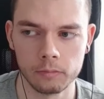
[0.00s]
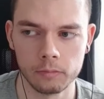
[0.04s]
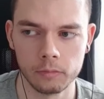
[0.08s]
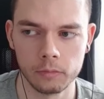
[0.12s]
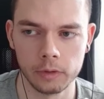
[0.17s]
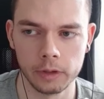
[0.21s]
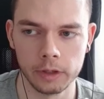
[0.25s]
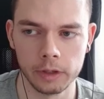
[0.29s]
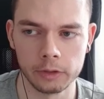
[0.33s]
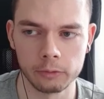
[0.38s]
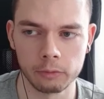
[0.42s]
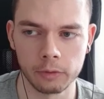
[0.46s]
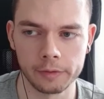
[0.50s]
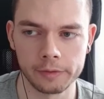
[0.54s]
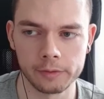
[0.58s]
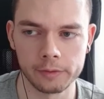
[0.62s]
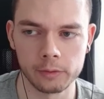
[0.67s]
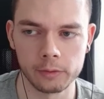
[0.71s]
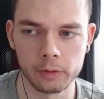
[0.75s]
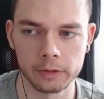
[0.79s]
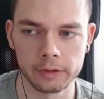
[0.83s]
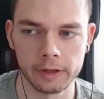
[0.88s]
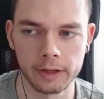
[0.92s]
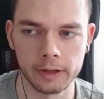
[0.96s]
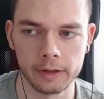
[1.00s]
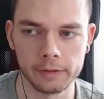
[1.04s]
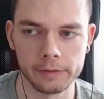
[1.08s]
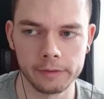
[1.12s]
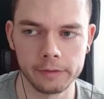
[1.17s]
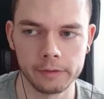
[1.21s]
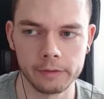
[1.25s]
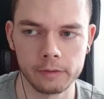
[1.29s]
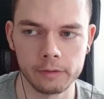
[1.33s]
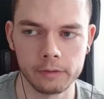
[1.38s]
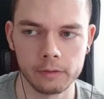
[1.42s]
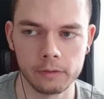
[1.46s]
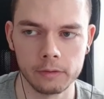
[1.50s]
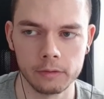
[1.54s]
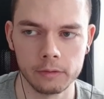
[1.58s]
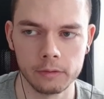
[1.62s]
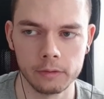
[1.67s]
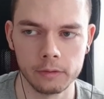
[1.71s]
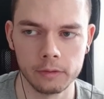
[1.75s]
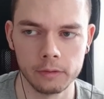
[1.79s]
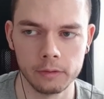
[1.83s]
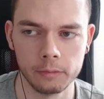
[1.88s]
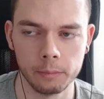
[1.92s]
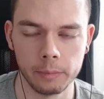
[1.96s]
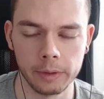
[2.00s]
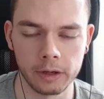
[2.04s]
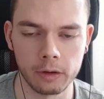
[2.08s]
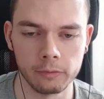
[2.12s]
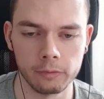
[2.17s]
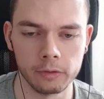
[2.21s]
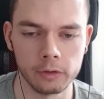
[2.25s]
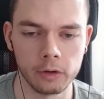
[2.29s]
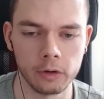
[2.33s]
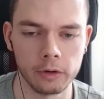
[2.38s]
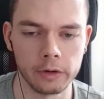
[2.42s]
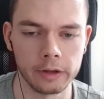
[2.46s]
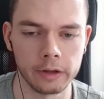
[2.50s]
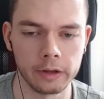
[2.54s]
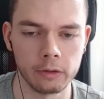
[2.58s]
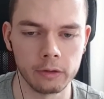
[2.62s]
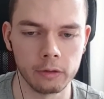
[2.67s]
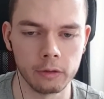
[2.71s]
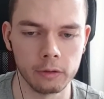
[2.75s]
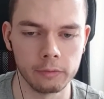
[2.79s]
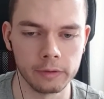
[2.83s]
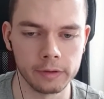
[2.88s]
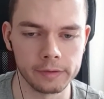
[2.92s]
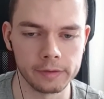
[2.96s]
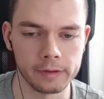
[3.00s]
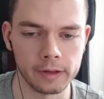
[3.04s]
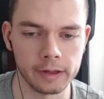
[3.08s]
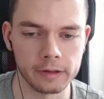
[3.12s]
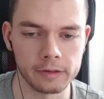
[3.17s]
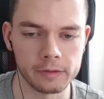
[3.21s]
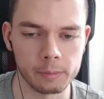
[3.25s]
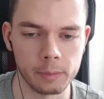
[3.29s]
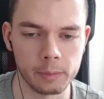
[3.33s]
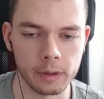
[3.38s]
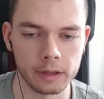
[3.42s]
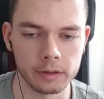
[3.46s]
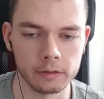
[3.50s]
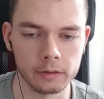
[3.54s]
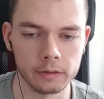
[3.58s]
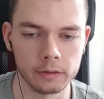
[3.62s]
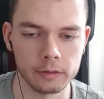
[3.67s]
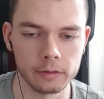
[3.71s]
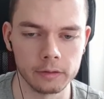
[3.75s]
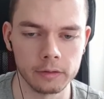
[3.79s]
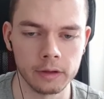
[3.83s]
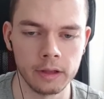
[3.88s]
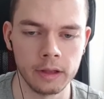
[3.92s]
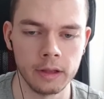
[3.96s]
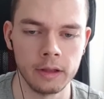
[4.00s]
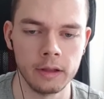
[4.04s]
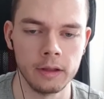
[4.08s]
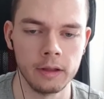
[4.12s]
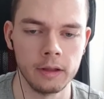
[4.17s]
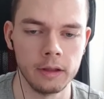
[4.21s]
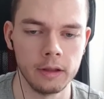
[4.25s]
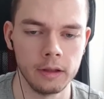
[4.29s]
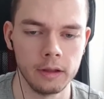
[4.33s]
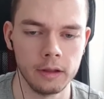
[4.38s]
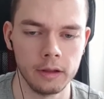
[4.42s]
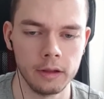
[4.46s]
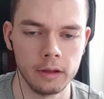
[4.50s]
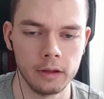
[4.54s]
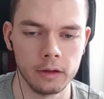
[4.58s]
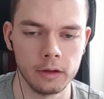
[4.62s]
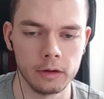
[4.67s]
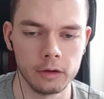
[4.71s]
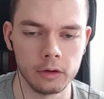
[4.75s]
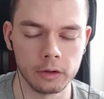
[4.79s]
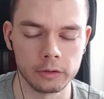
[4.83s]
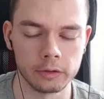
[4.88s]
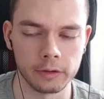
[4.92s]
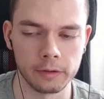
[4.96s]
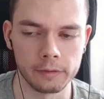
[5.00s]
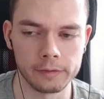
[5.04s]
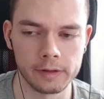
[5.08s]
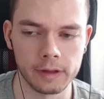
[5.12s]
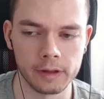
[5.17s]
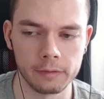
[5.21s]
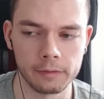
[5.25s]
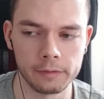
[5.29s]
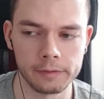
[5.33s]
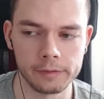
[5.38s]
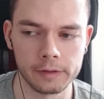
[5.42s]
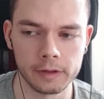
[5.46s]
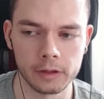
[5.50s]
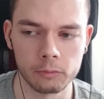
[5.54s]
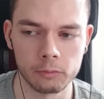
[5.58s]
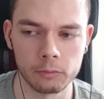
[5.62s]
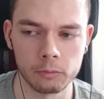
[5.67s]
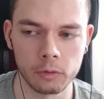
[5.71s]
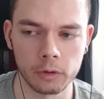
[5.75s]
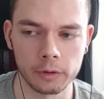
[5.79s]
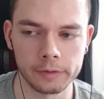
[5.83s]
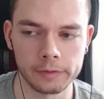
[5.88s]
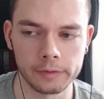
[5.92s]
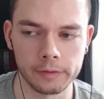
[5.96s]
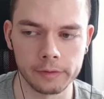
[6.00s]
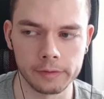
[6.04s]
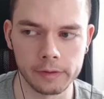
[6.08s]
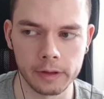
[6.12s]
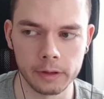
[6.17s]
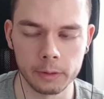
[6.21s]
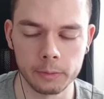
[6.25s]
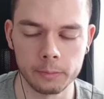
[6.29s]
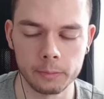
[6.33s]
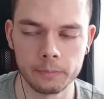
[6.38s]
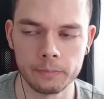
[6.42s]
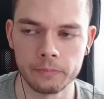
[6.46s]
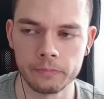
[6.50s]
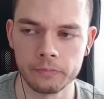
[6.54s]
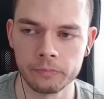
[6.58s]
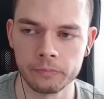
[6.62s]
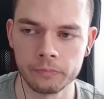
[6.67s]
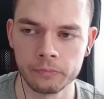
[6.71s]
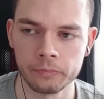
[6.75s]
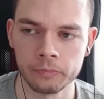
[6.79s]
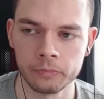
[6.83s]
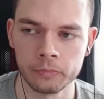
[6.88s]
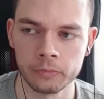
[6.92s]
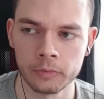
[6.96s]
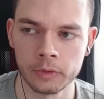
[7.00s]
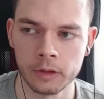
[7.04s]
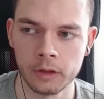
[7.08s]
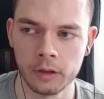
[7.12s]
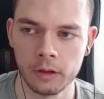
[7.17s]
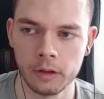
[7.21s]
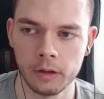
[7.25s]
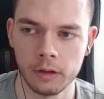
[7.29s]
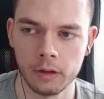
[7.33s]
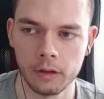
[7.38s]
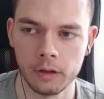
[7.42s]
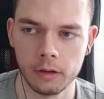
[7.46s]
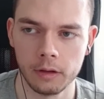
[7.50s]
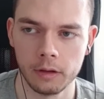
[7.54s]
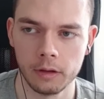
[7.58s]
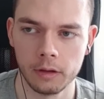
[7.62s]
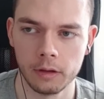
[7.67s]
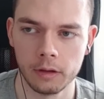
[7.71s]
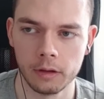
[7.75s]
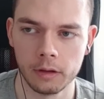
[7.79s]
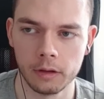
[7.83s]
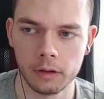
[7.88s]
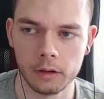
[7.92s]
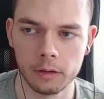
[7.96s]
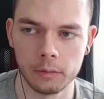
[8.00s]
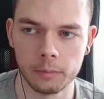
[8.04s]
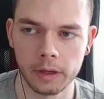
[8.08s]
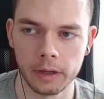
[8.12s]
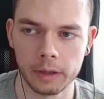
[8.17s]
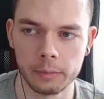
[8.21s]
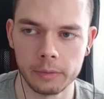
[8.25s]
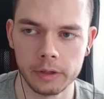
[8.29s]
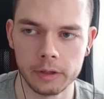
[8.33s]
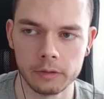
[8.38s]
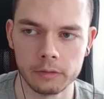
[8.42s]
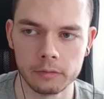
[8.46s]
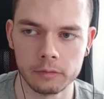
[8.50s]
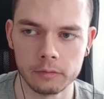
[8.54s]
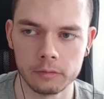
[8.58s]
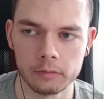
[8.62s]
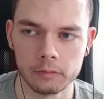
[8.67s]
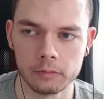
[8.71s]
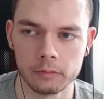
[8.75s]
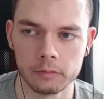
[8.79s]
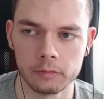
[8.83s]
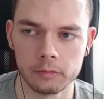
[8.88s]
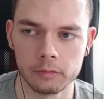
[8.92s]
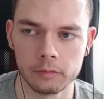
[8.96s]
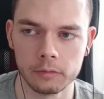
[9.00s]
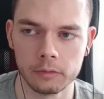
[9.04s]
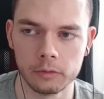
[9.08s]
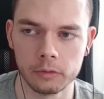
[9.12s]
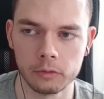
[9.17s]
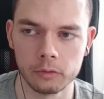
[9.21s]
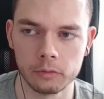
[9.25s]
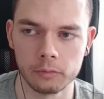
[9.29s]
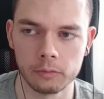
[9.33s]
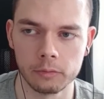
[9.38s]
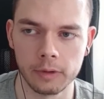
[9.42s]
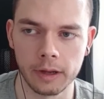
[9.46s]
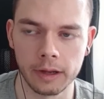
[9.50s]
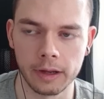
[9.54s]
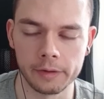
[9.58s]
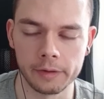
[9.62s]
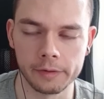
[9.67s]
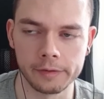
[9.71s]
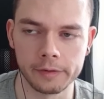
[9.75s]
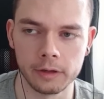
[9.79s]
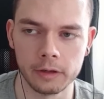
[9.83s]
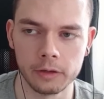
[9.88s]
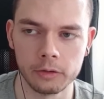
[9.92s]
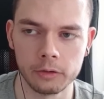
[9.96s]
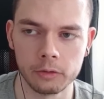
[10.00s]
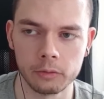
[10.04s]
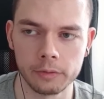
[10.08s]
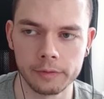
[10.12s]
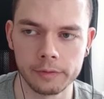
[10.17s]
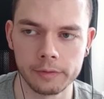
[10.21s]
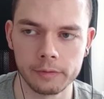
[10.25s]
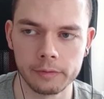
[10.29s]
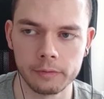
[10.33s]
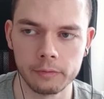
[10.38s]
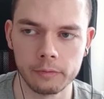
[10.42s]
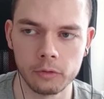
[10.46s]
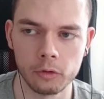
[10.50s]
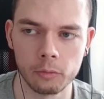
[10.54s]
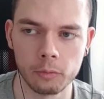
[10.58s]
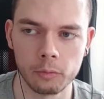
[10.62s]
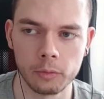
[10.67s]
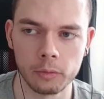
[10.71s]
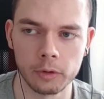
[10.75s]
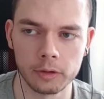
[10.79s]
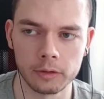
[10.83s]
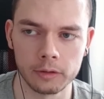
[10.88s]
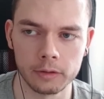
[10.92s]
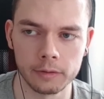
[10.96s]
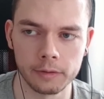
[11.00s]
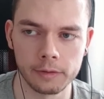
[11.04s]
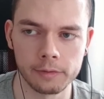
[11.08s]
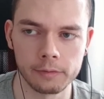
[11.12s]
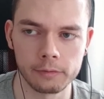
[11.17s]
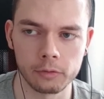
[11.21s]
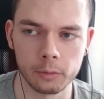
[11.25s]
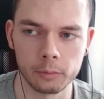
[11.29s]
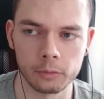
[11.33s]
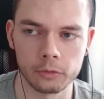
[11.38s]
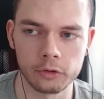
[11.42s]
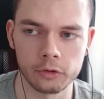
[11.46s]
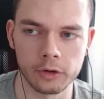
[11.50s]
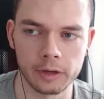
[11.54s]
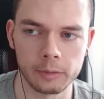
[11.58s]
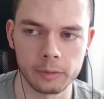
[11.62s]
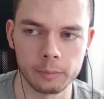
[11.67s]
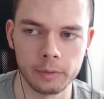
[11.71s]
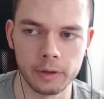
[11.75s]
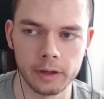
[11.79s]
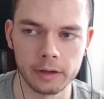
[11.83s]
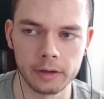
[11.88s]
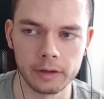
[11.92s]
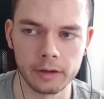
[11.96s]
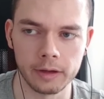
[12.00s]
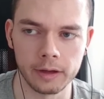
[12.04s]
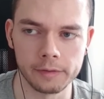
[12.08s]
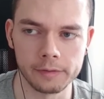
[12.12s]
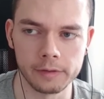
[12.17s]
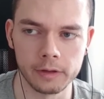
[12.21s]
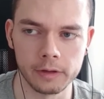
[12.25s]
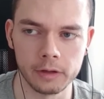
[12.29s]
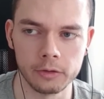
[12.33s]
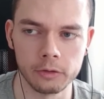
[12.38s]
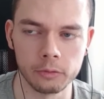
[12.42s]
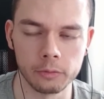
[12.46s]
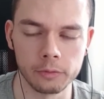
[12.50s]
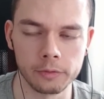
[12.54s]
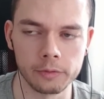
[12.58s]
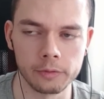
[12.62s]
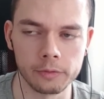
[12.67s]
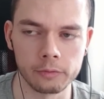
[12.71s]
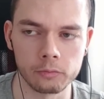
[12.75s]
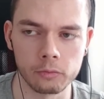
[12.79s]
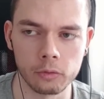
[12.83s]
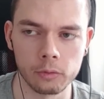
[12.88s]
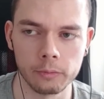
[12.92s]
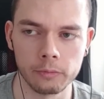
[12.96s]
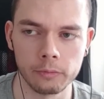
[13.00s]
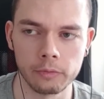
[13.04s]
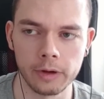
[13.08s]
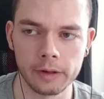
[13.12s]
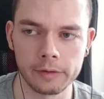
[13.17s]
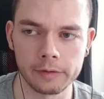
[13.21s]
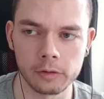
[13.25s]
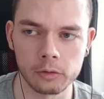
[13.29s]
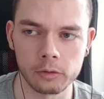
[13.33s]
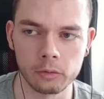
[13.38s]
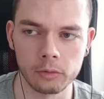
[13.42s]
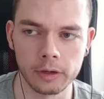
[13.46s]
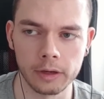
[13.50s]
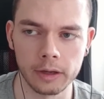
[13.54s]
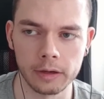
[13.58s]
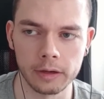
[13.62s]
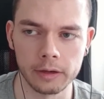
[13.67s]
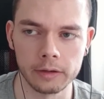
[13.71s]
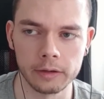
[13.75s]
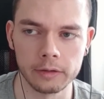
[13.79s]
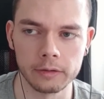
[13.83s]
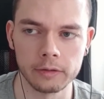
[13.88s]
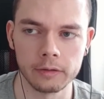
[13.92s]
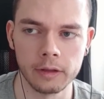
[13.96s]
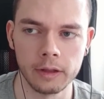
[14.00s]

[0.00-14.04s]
It was not as big of a learning curve as I expected. A lot of stuff still works the same. I mean, I still use view models from Jetpack. I still use Room for SQLite.